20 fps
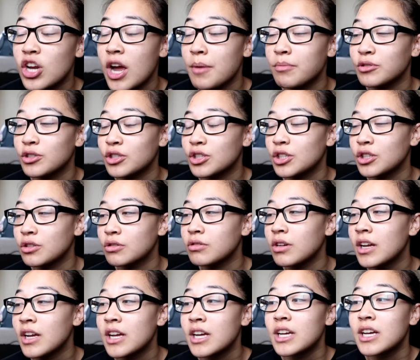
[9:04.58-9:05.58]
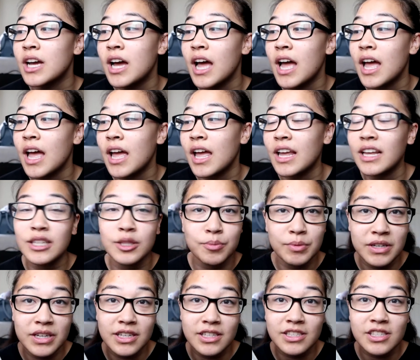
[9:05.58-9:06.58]
chapter 2. It's
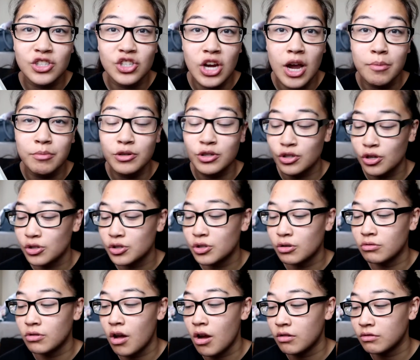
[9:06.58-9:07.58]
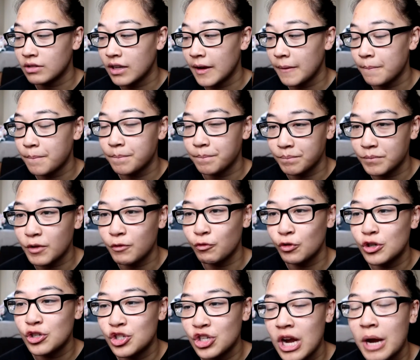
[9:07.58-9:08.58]
because the chapters are so long. Like, the
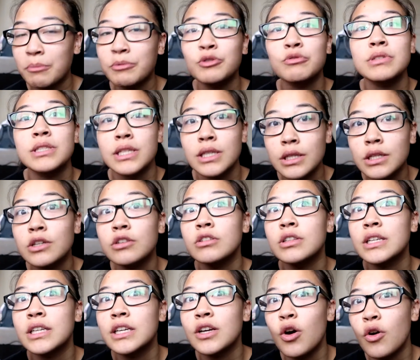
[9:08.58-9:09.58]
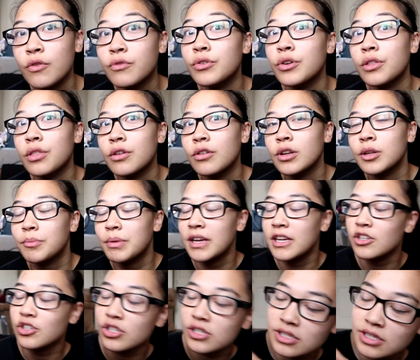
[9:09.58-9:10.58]
first chapter was literally over 30
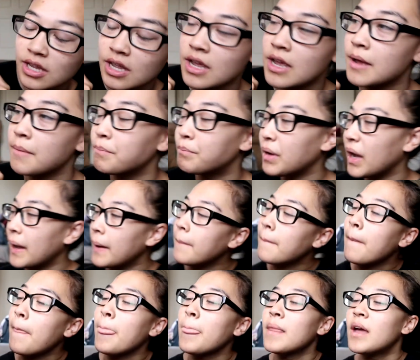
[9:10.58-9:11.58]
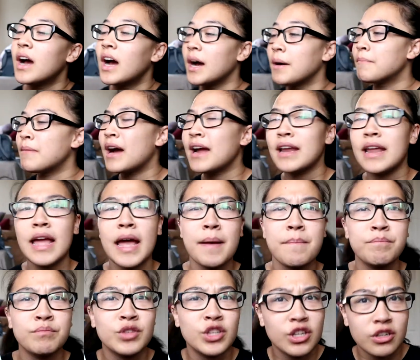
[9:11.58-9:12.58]
pages. But I
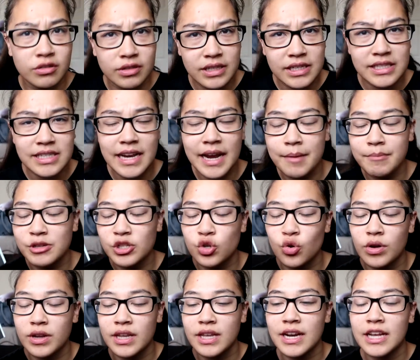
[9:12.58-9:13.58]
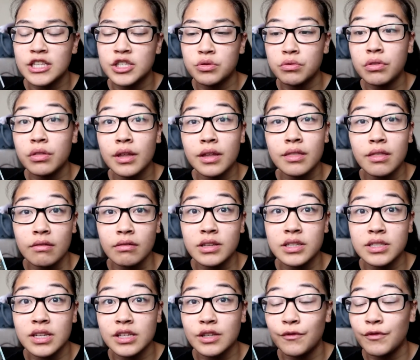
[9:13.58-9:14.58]
am curious. I am enjoying it. I do think that
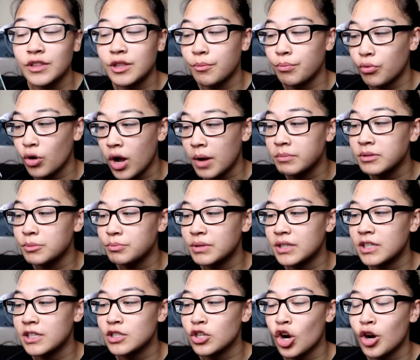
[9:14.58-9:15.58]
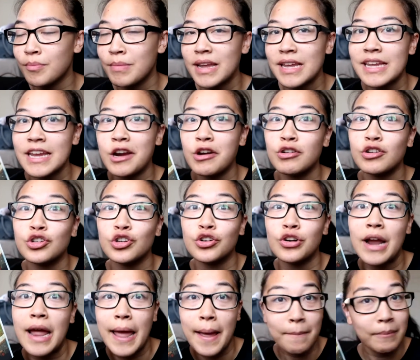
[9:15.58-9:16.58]
this does fit the prompt, because our main
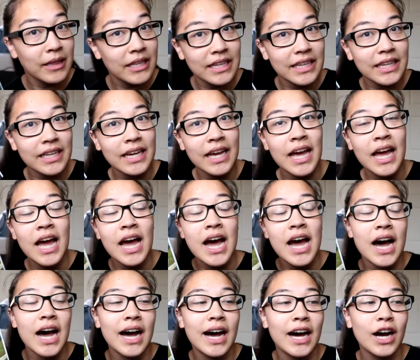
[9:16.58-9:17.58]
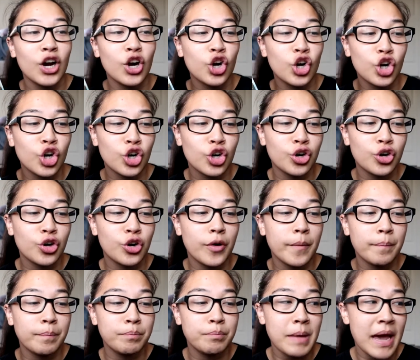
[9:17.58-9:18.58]
character, Emily,
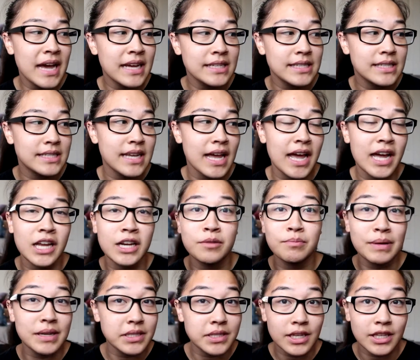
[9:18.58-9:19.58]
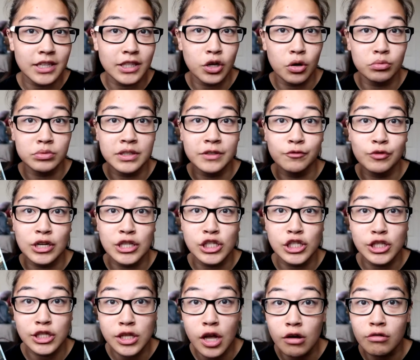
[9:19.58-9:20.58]
her best and basically only
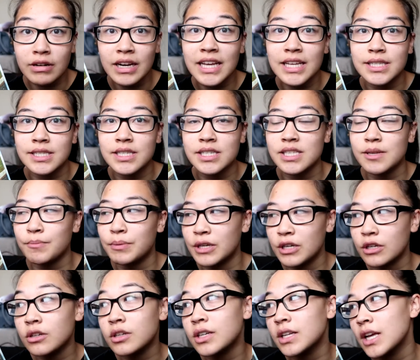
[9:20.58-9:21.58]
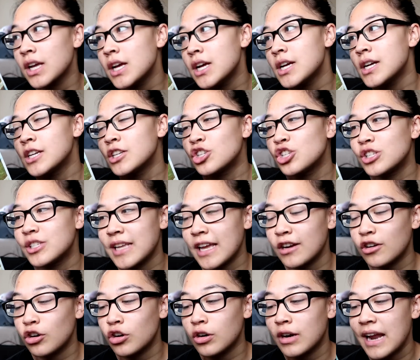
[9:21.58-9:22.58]
friend, Sloan, has disappeared. She
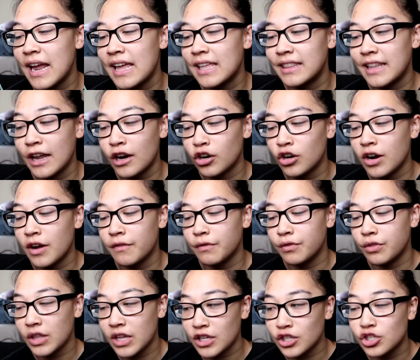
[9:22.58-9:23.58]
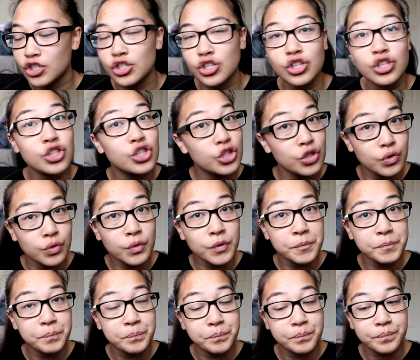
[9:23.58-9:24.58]
sent her a letter of things to
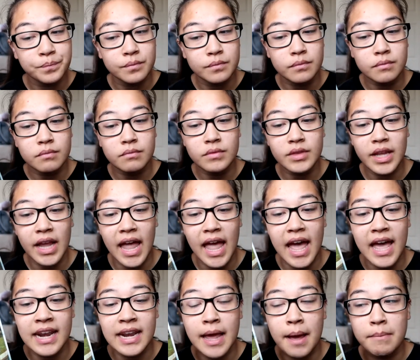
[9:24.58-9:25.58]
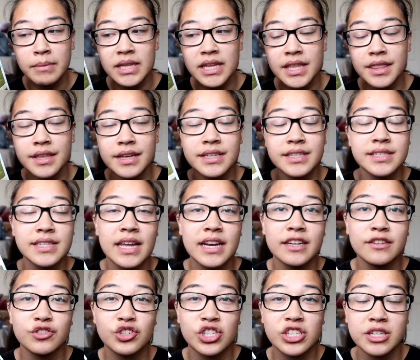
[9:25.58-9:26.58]
do, and Emily thinks
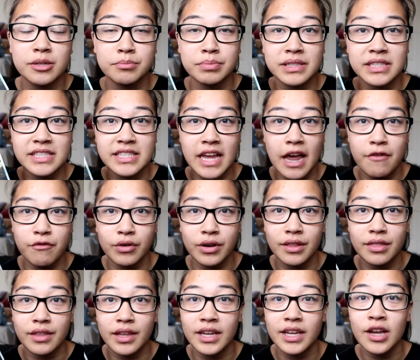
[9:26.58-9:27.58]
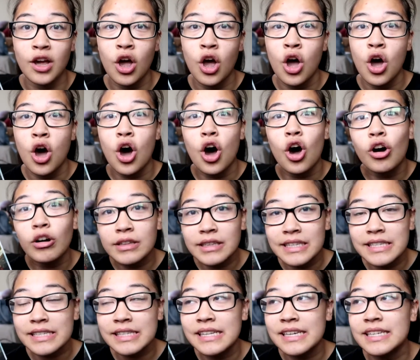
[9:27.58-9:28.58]
that if she completes everything on
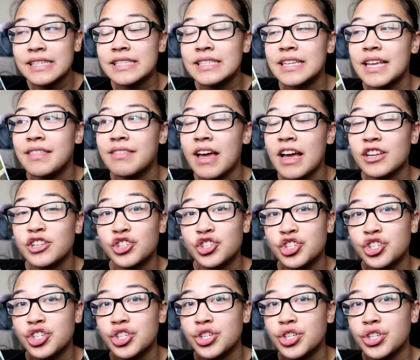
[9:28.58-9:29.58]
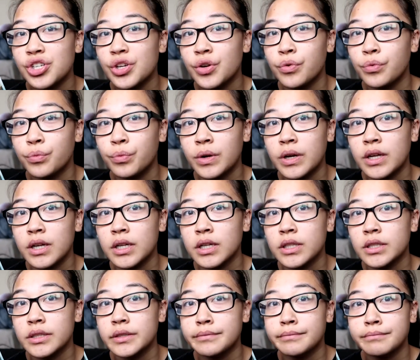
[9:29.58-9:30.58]
this list that she
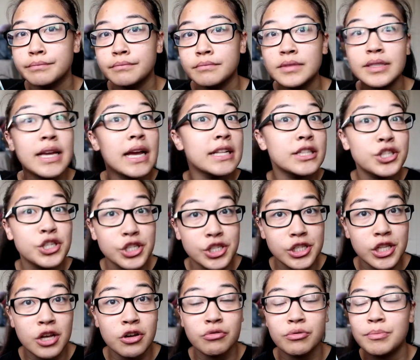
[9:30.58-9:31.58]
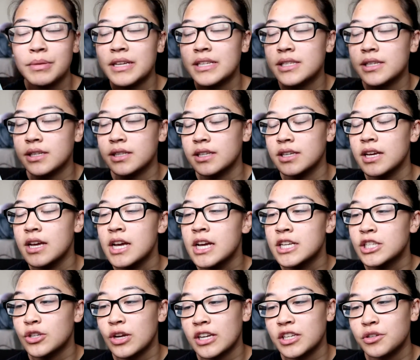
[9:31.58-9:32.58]
will get to Sloan, basically.
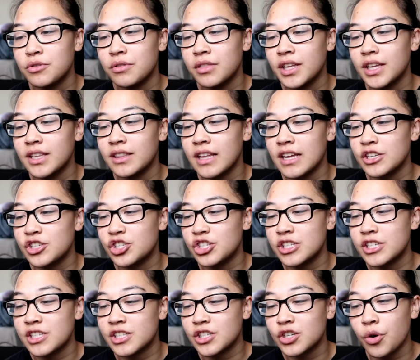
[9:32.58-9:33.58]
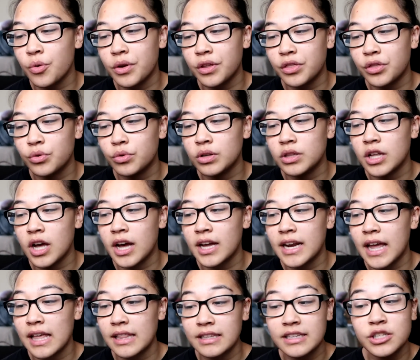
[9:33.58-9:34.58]
So I do think that she is going through a
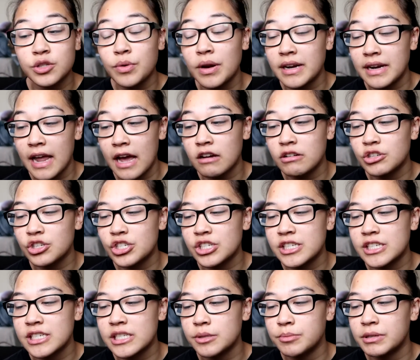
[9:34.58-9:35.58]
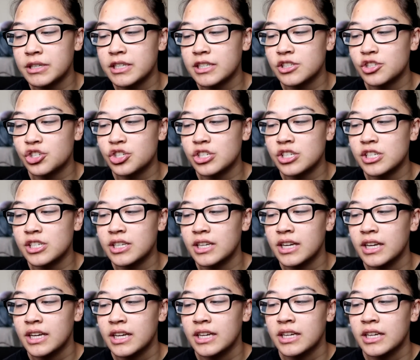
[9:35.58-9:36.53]
lot, at least right now she is, because she